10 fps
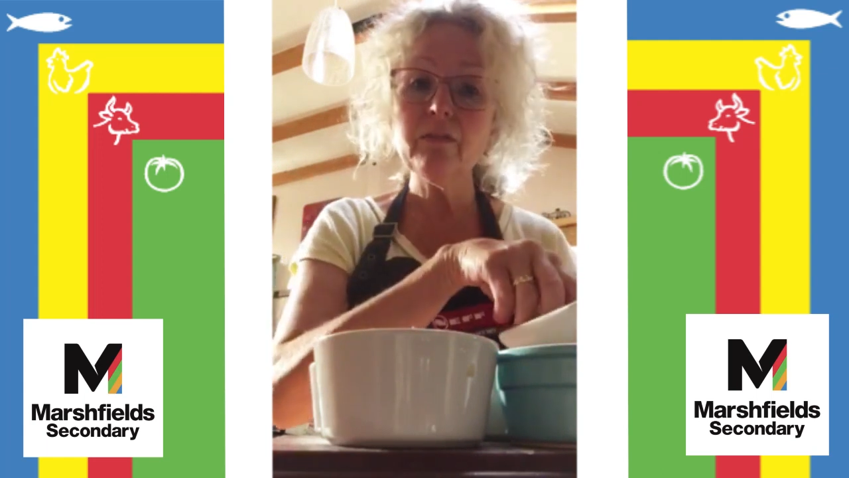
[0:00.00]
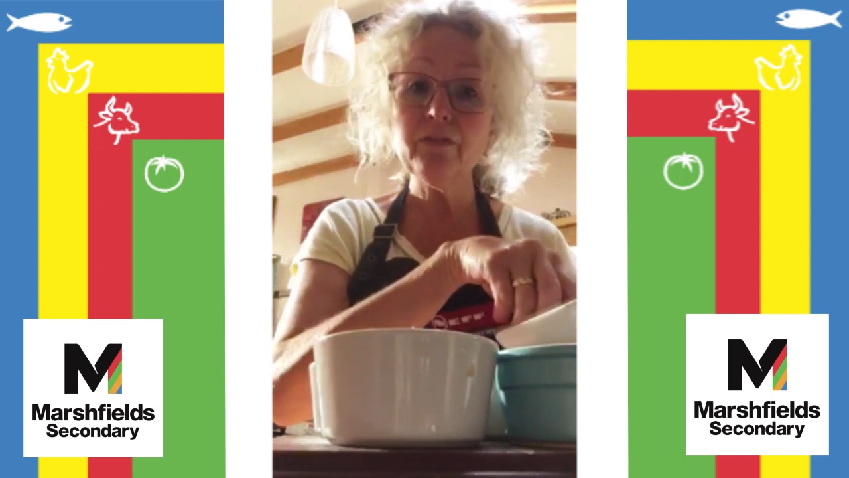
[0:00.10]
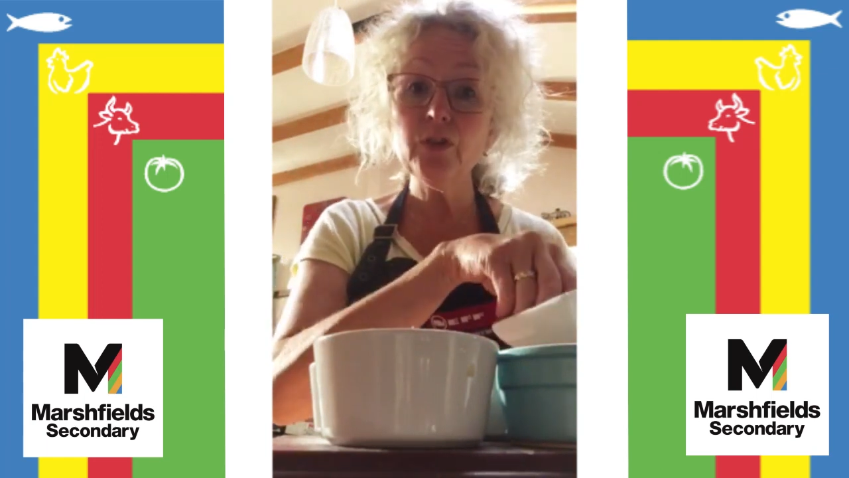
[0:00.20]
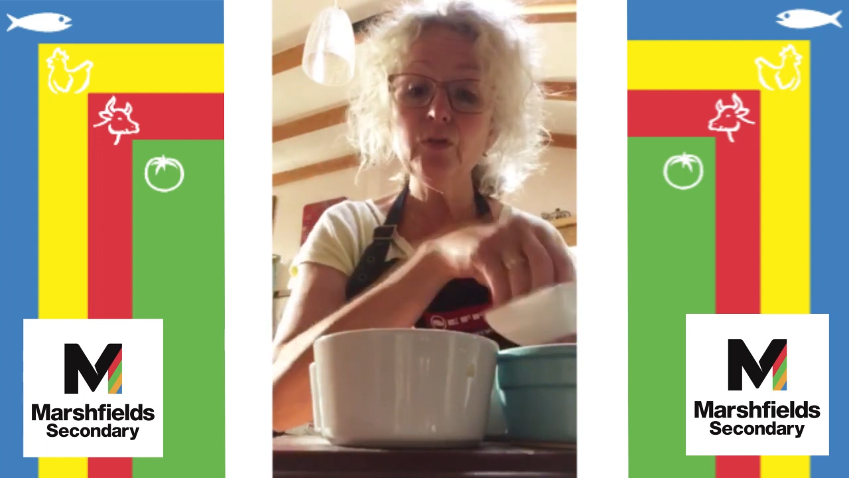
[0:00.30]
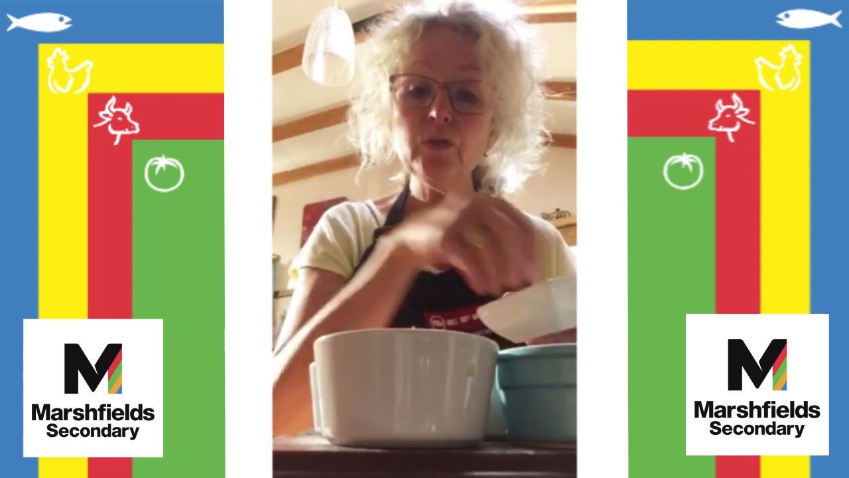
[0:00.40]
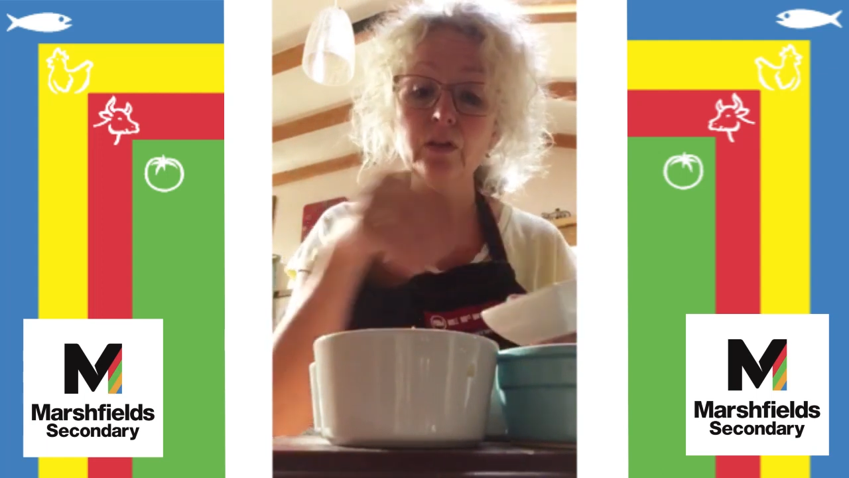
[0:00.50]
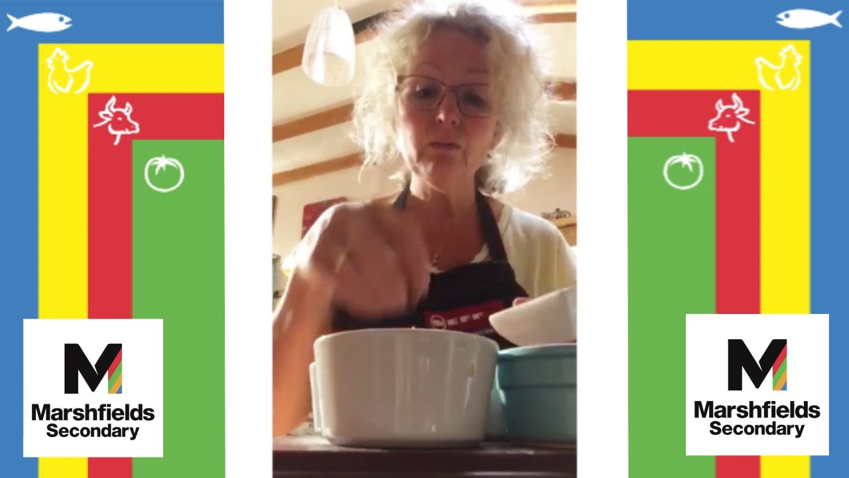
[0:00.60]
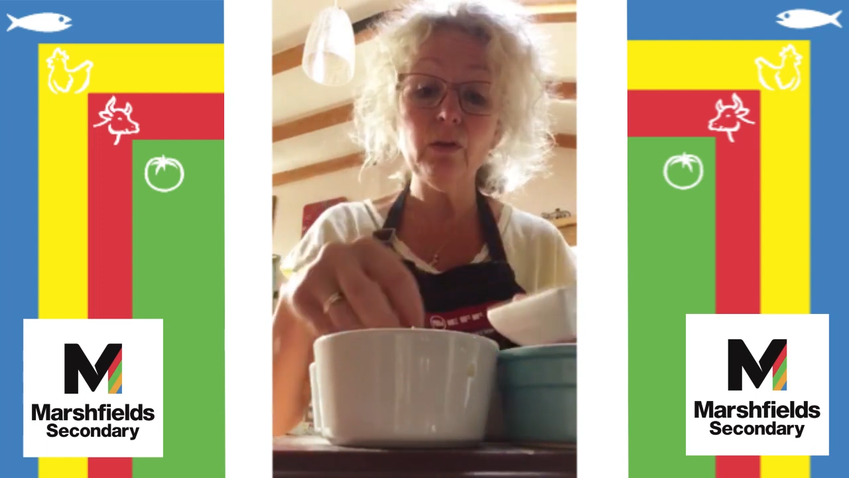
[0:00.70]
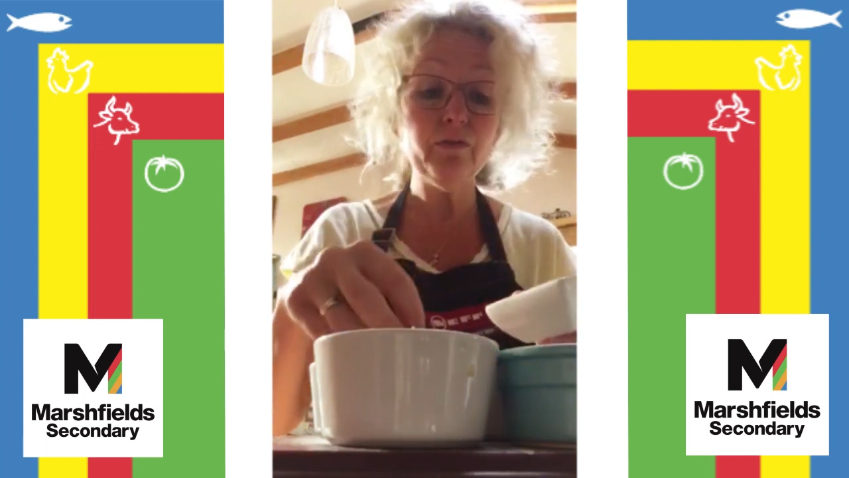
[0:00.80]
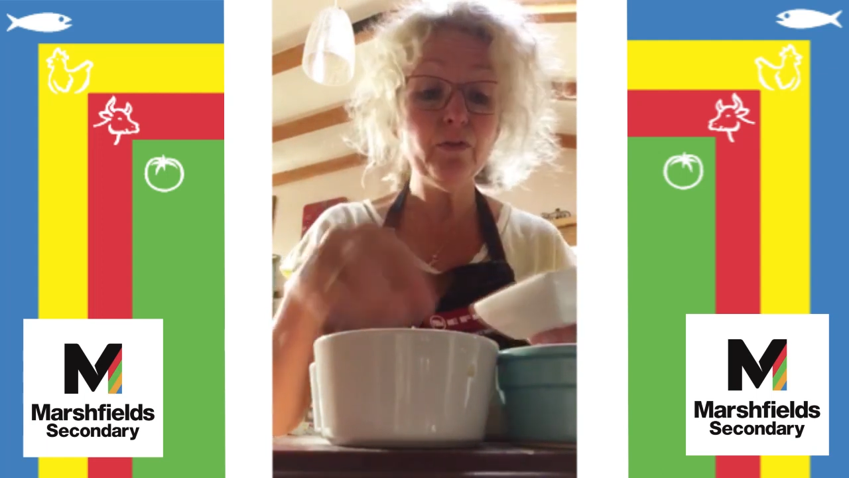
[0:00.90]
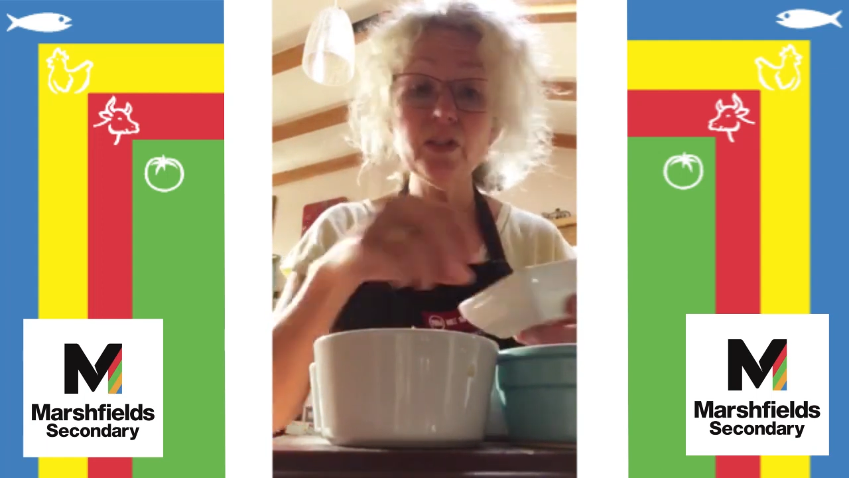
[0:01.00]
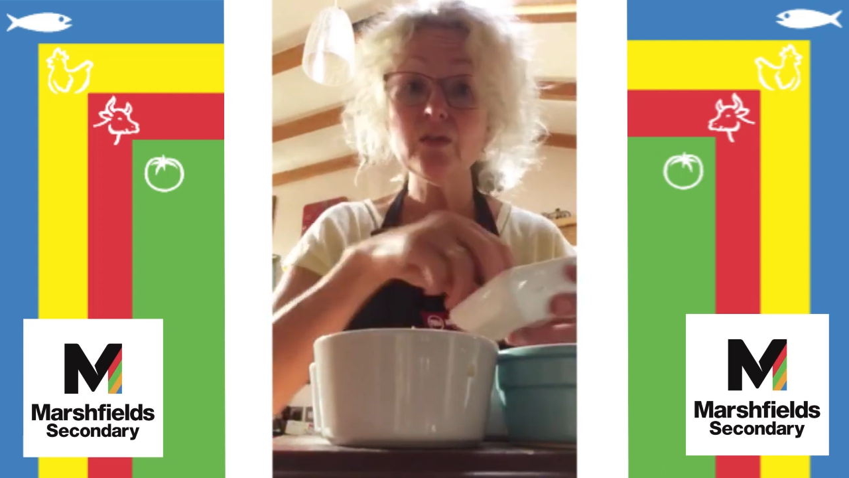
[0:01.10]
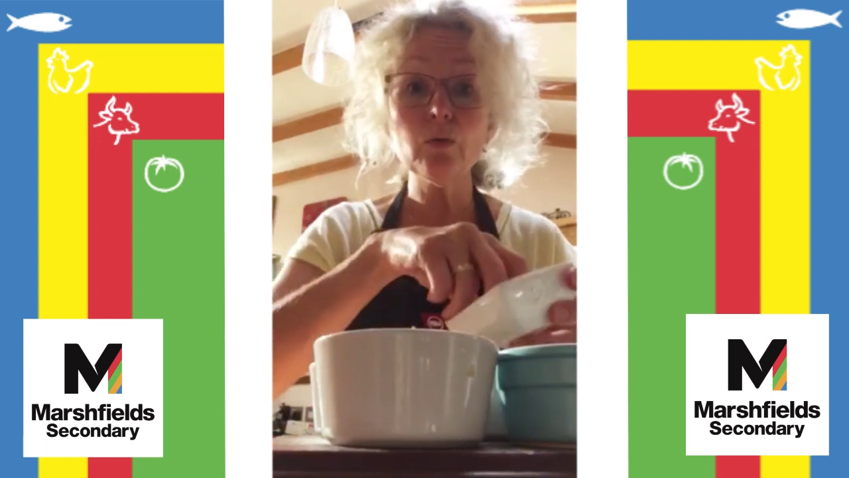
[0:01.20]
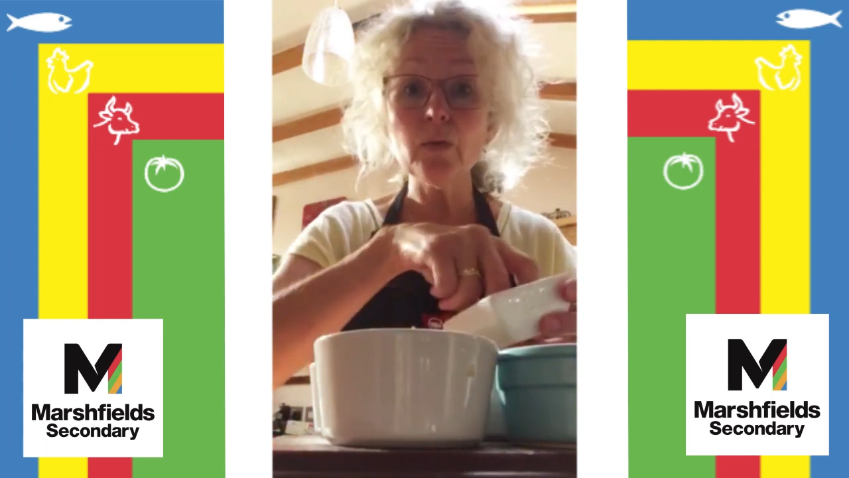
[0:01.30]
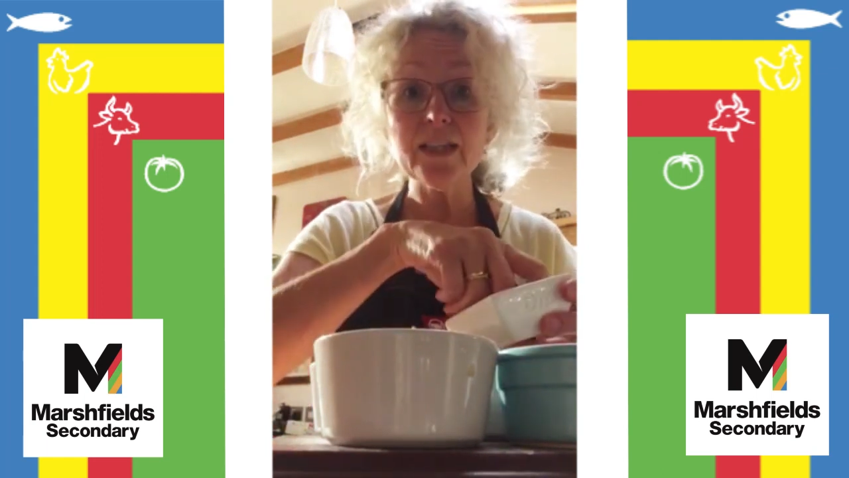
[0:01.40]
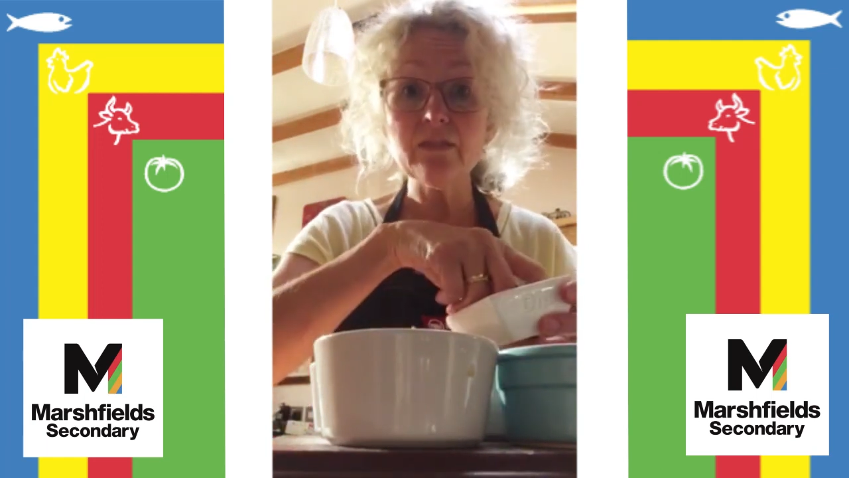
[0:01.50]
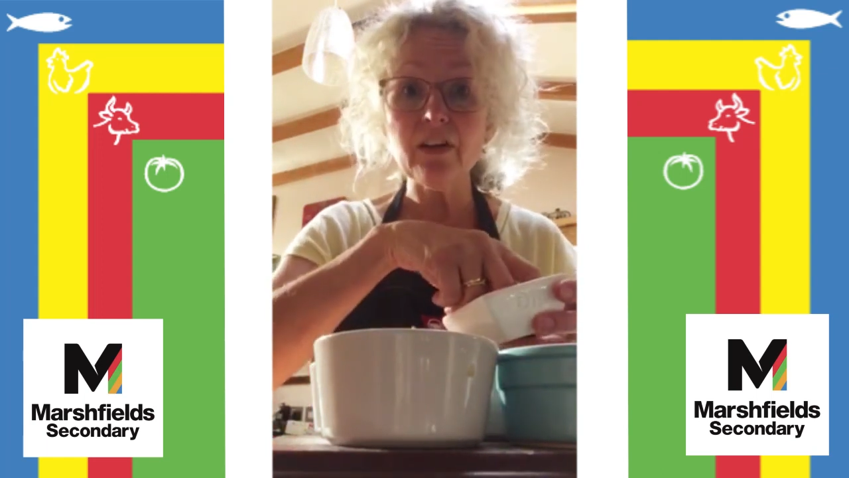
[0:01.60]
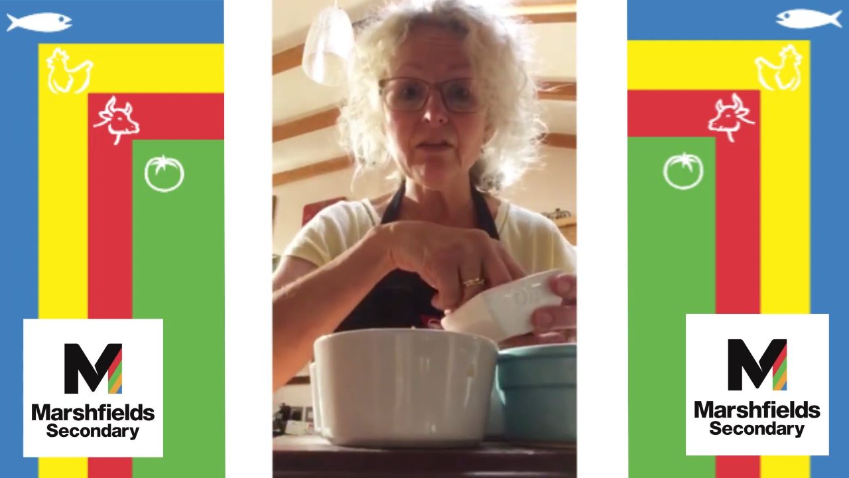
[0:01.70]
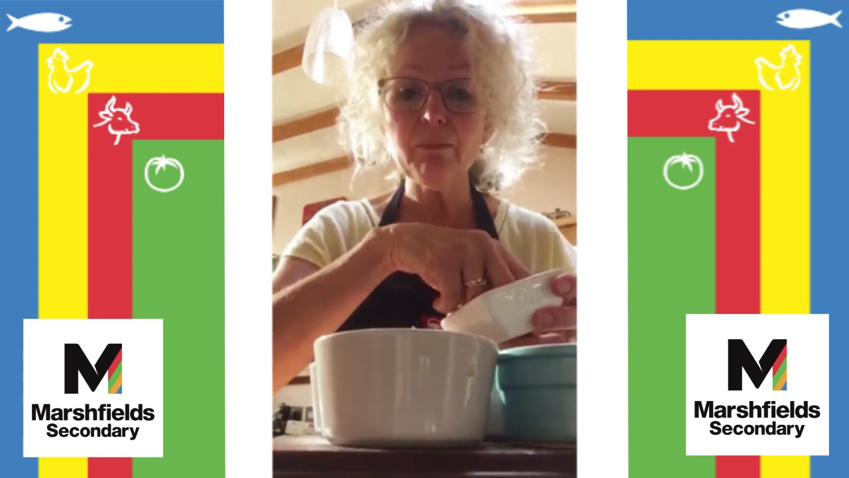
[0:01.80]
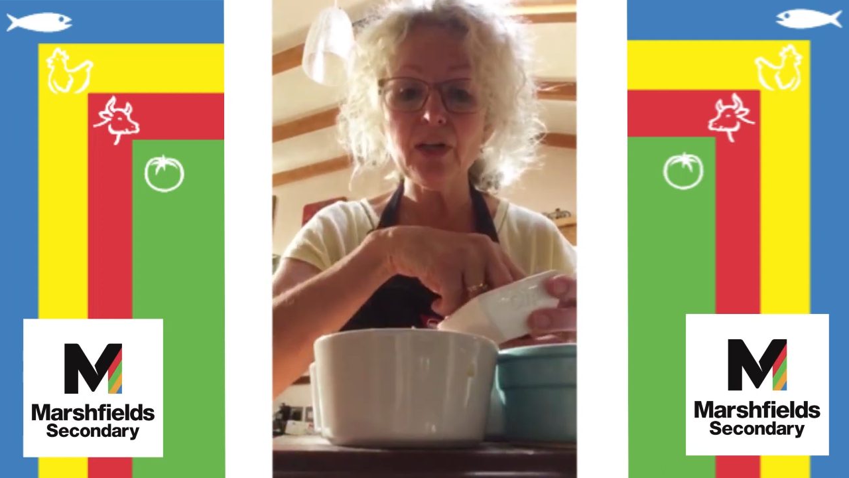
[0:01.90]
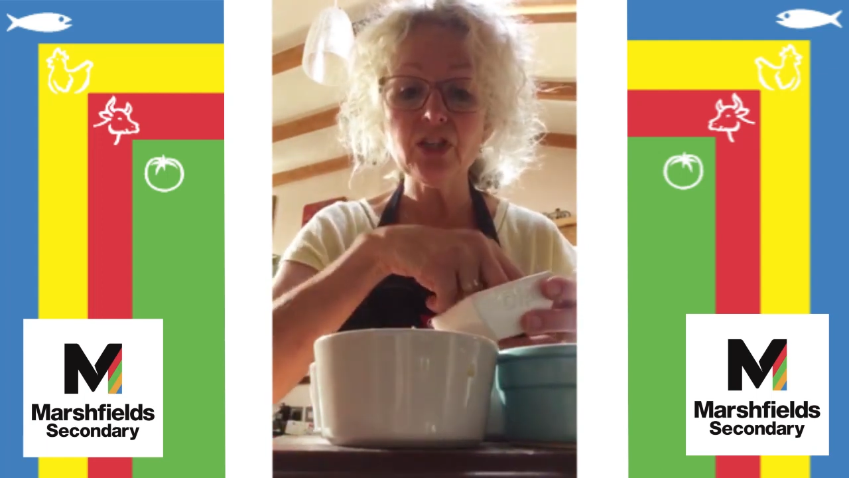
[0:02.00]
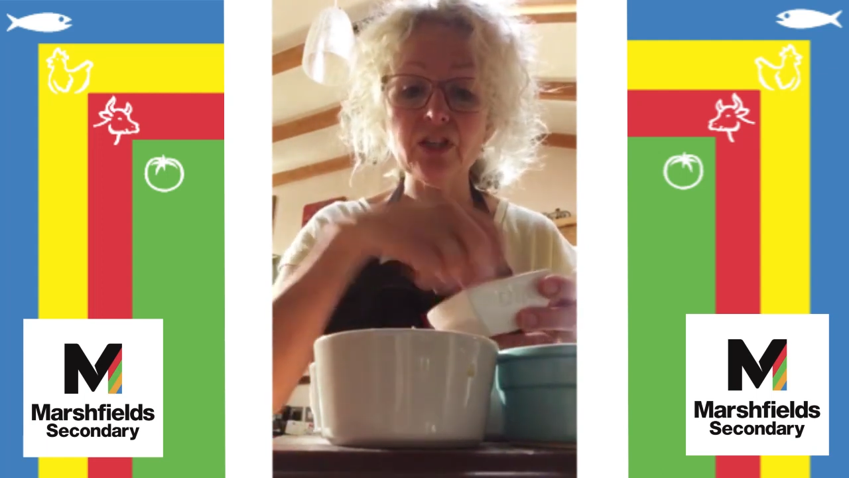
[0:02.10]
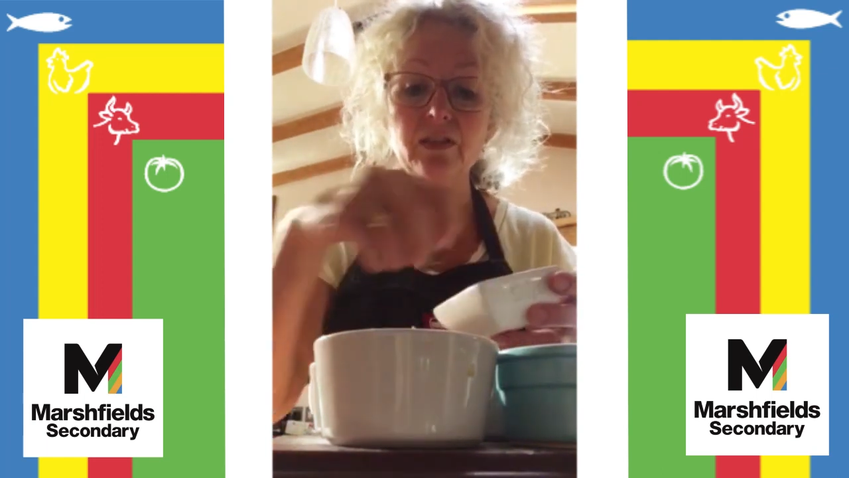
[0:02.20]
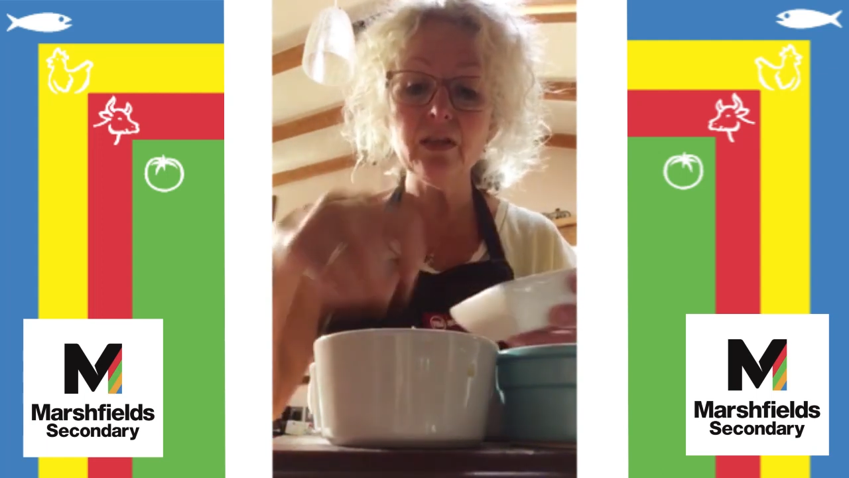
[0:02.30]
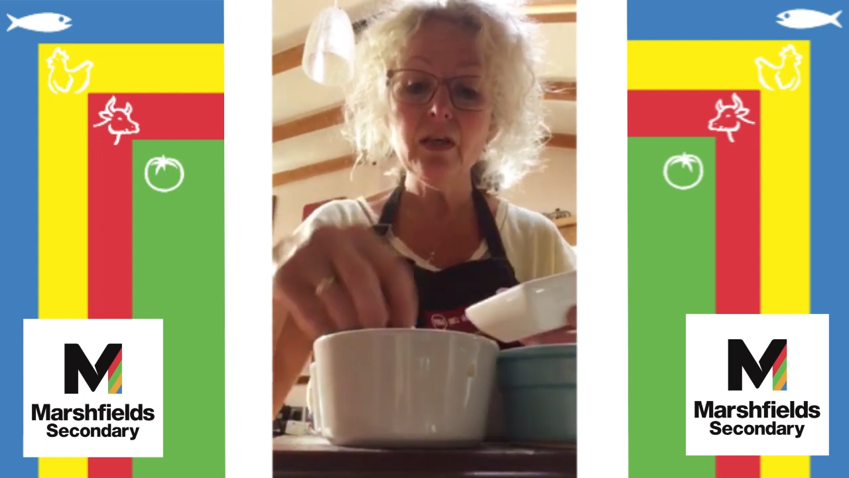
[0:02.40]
food, well, food is always very precious,